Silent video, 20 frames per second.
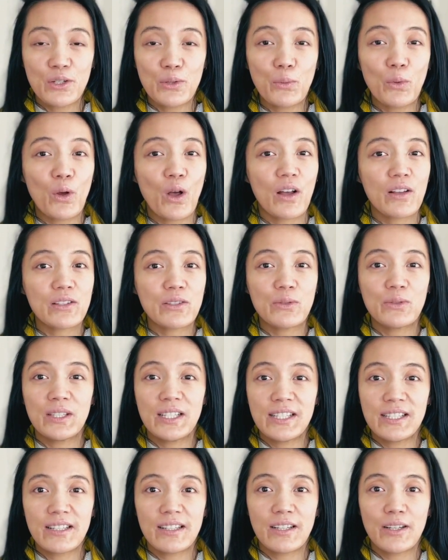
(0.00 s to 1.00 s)
will also
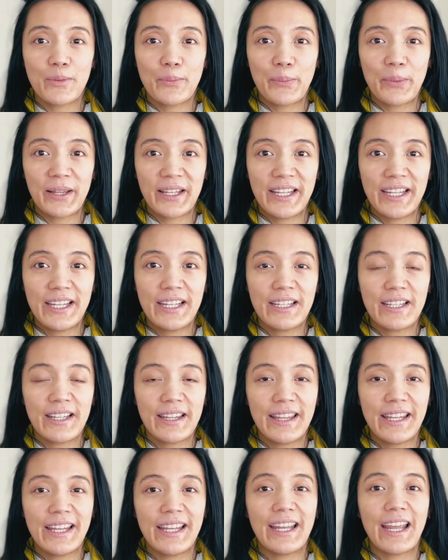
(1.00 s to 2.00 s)
need to complete
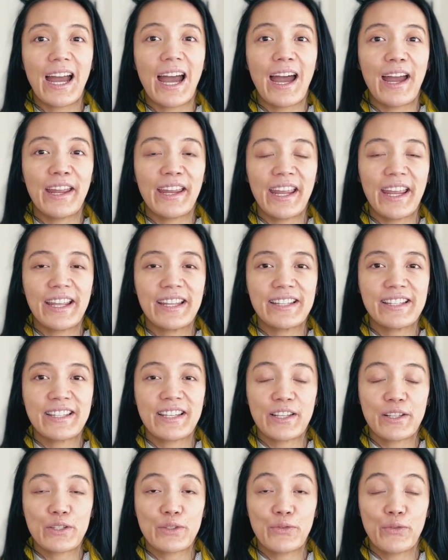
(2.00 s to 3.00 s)
the
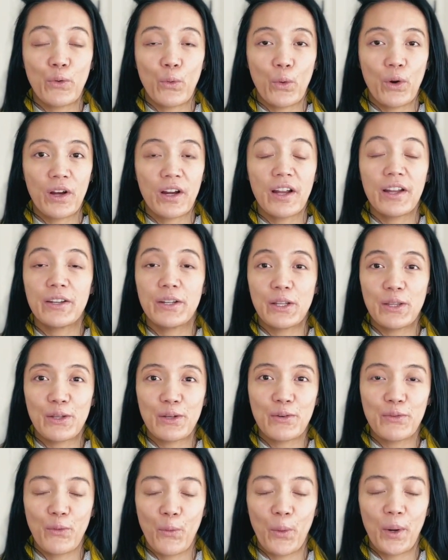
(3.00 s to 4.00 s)
I-864,
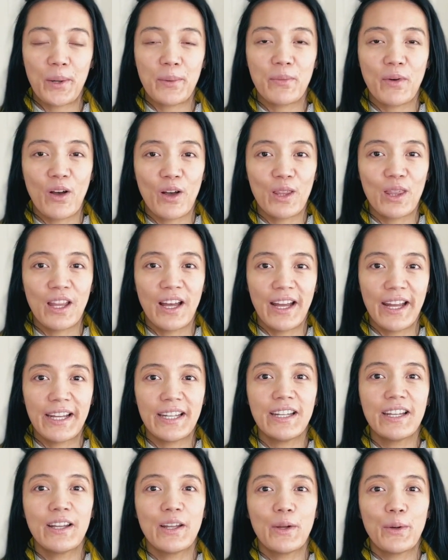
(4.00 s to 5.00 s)
another form
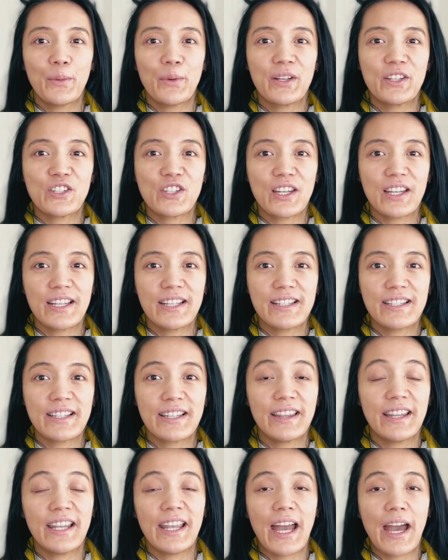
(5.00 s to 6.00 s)
online, which is
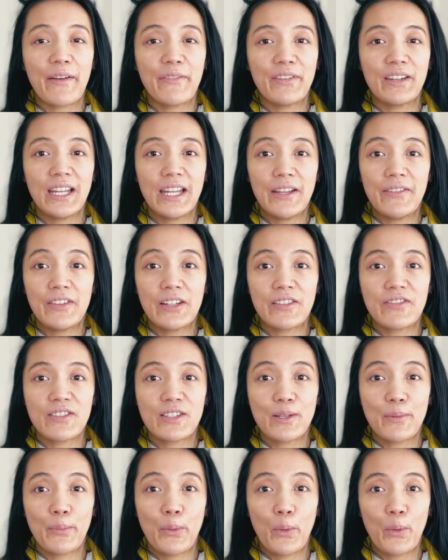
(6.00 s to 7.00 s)
the affidavit of
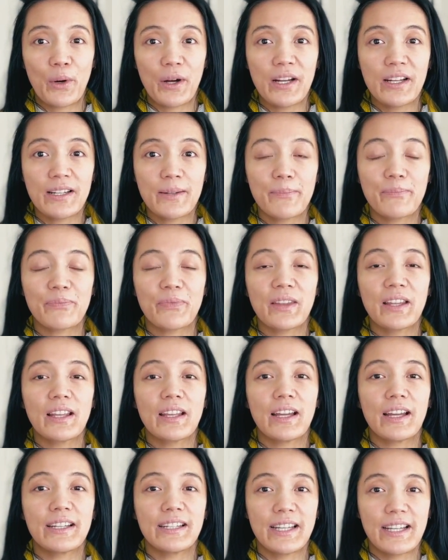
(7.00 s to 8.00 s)
support,
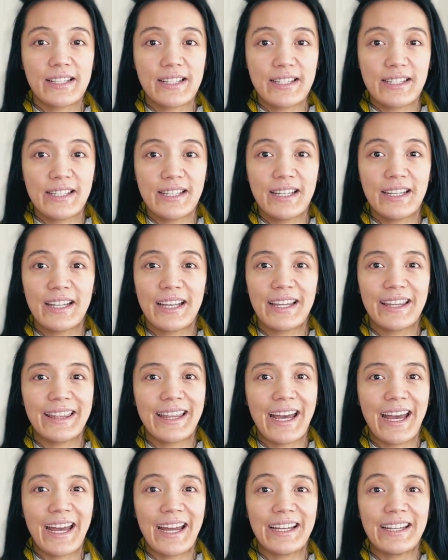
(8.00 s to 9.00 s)
attesting
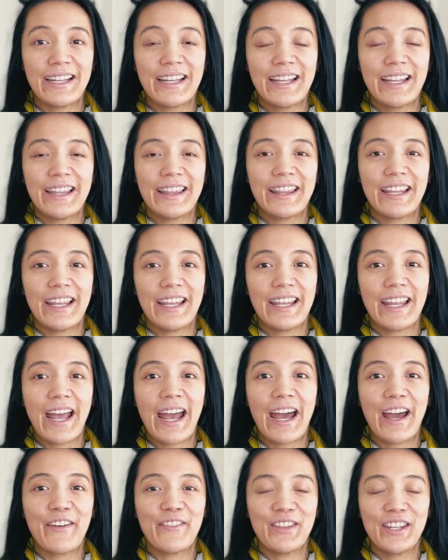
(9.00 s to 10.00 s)
that they
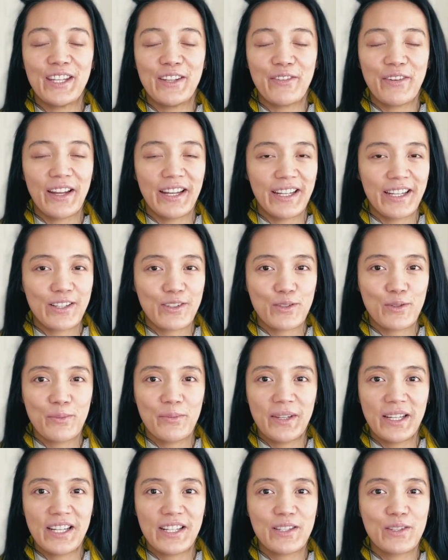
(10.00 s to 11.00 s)
have the financial
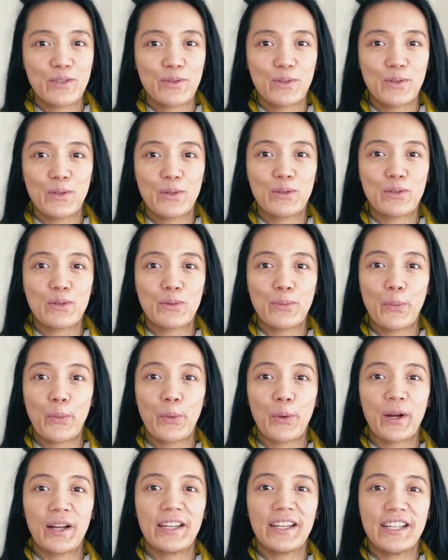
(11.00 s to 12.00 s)
means to
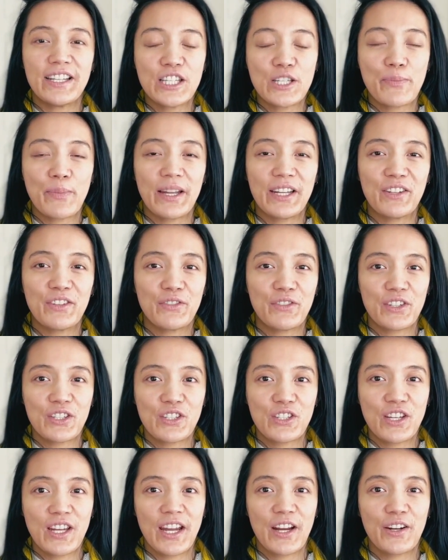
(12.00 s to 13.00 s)
support each
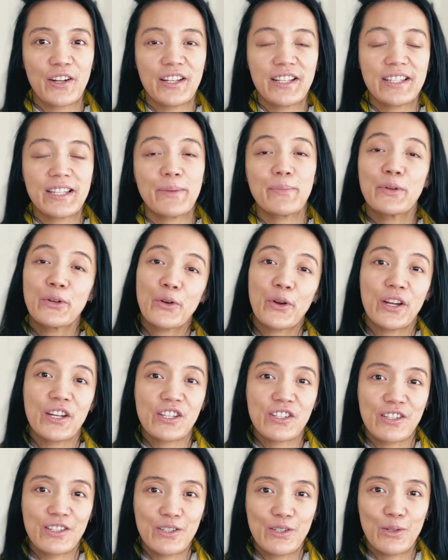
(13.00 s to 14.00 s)
beneficiary's
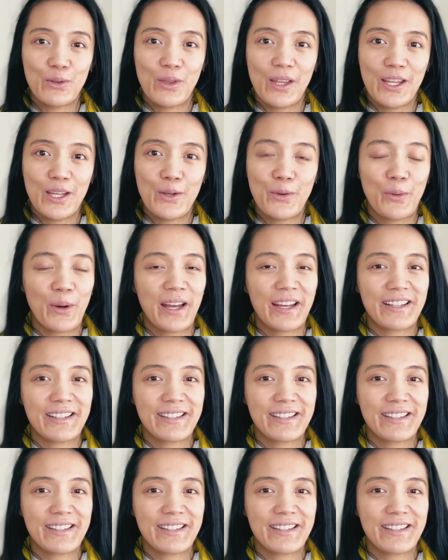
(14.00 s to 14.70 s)
immigration to the U.S.